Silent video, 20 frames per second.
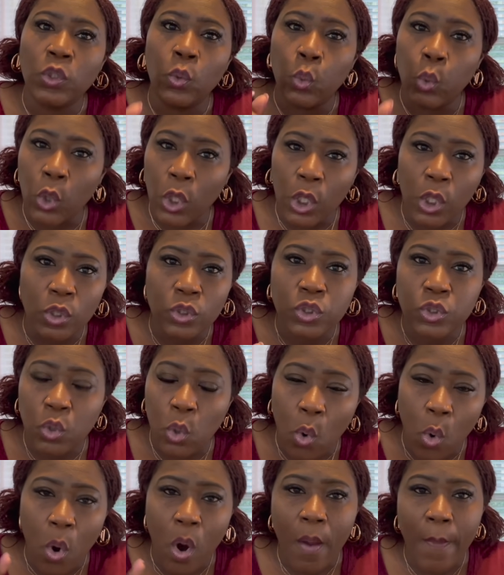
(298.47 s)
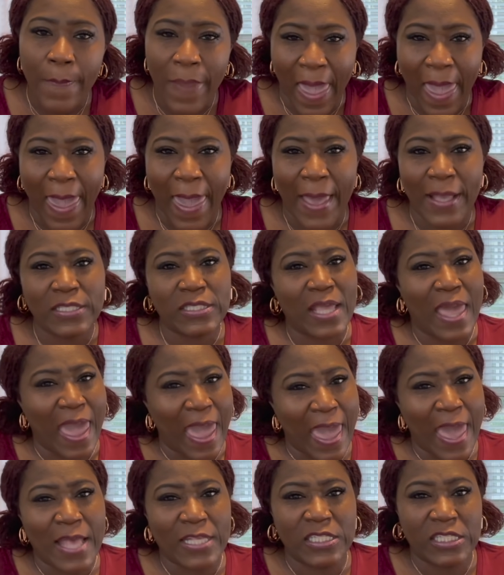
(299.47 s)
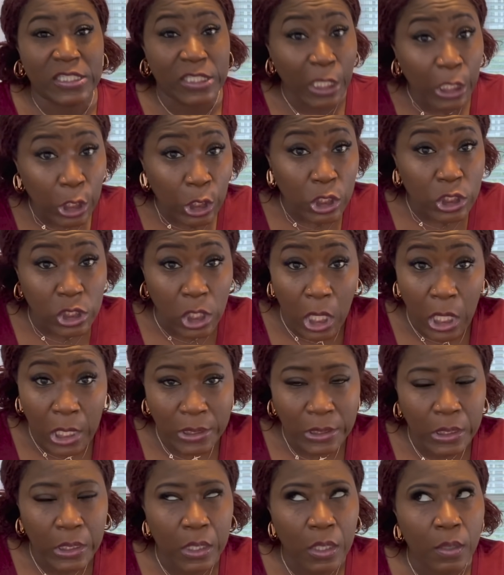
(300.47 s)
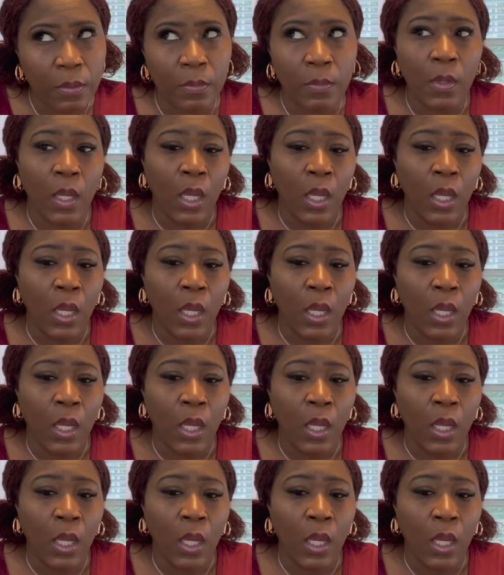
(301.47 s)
the World Tour bags has stickers on them